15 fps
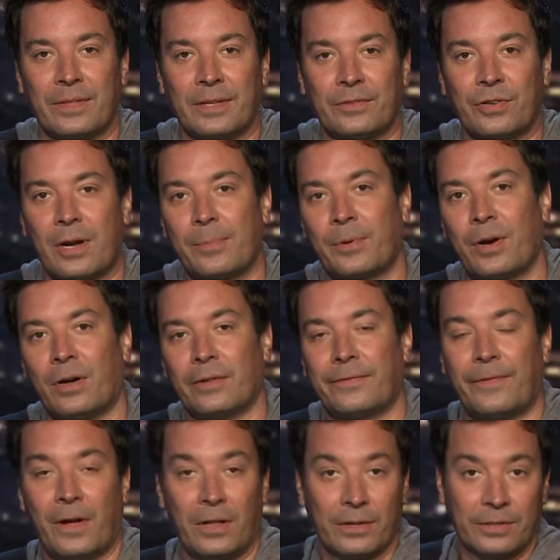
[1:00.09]
that Trump called
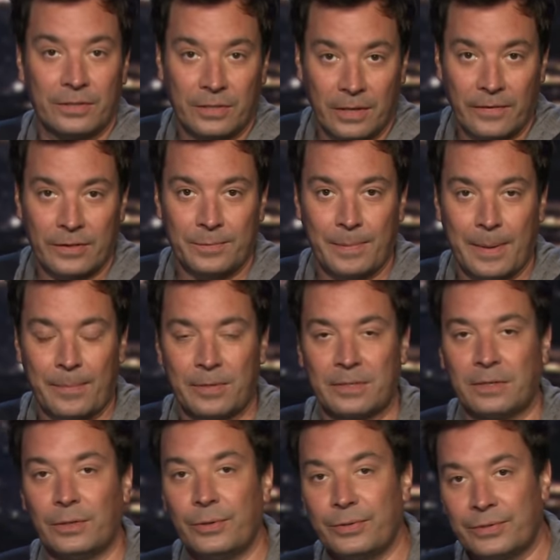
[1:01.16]
fallen service members
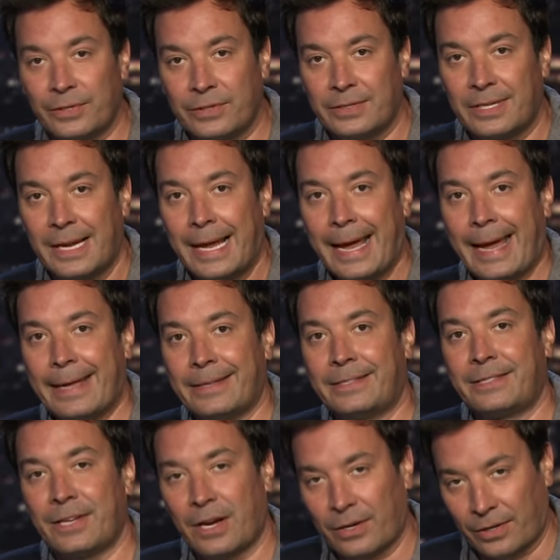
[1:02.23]
losers and
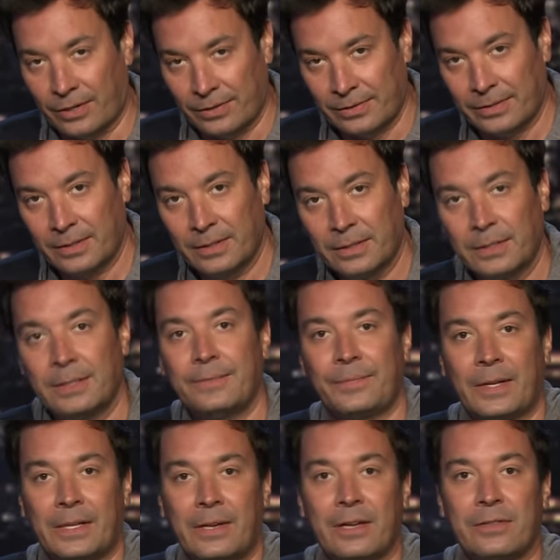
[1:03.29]
suckers.
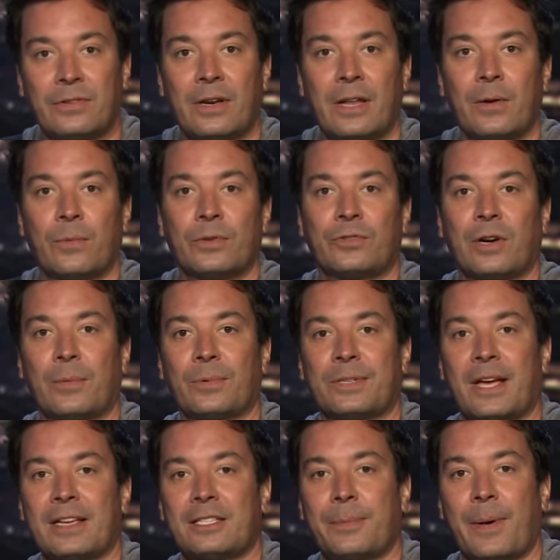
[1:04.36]
And yesterday, when Trump was
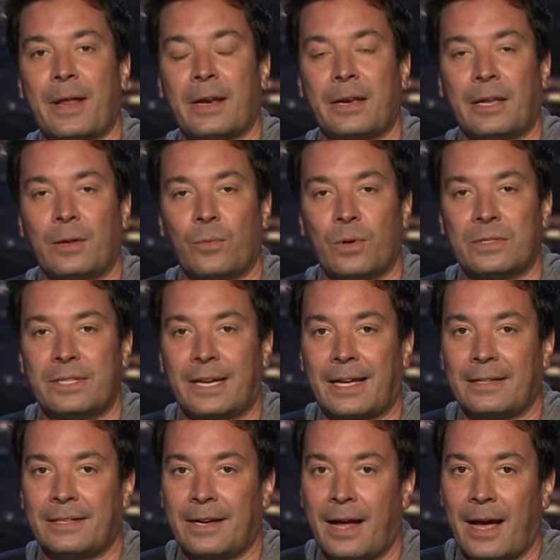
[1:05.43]
asked about it, he once
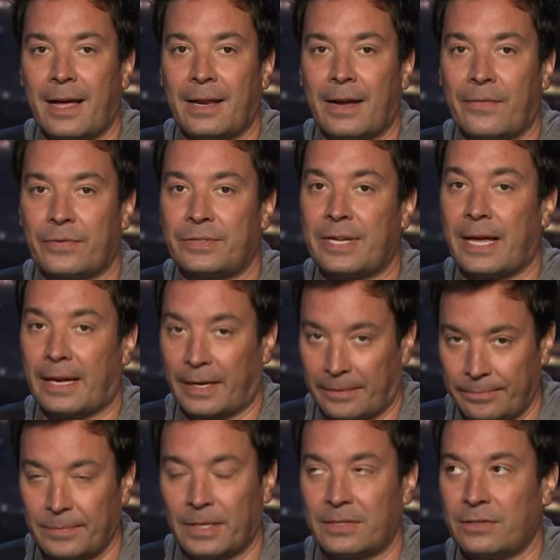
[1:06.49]
again denied ever saying it.
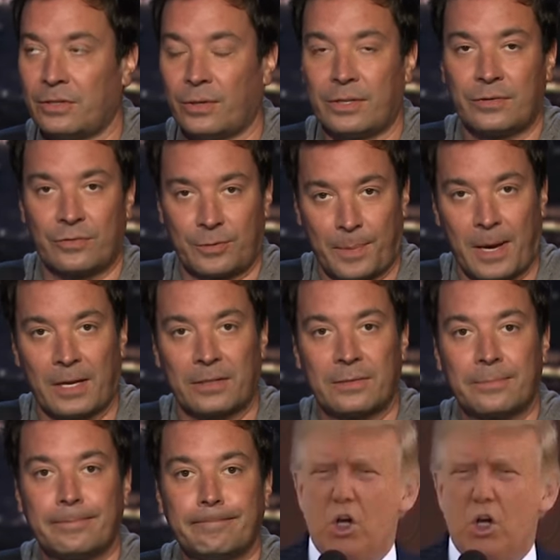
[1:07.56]
Listen to his response.
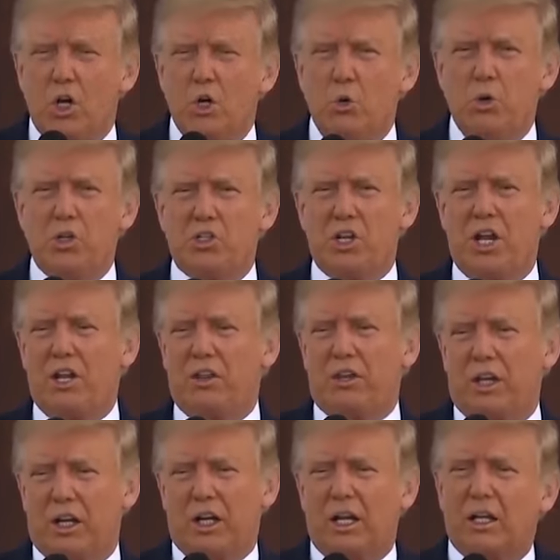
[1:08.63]
Who would say a
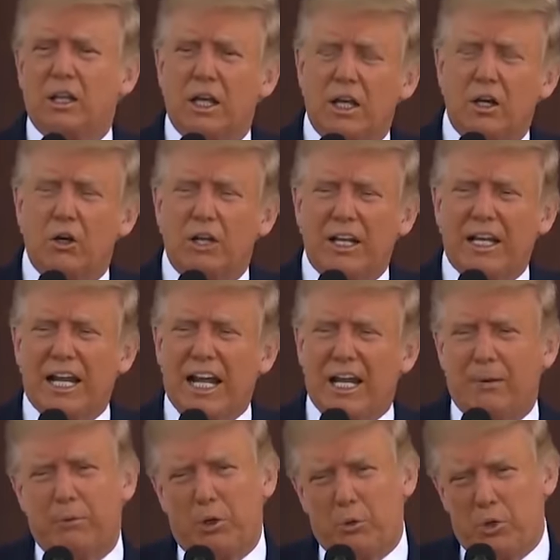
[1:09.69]
thing like that? Only an
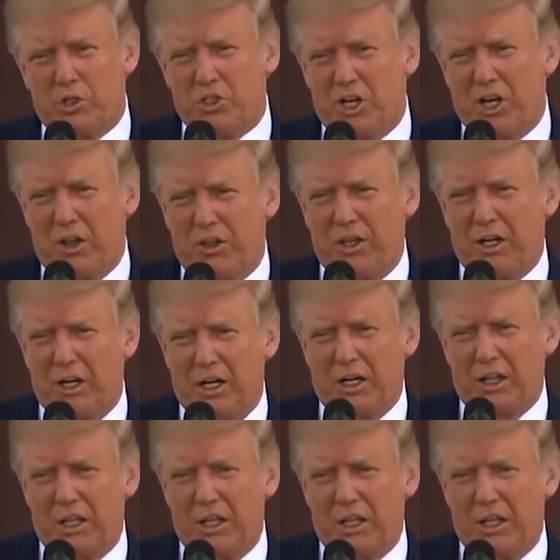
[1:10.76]
animal would say a thing like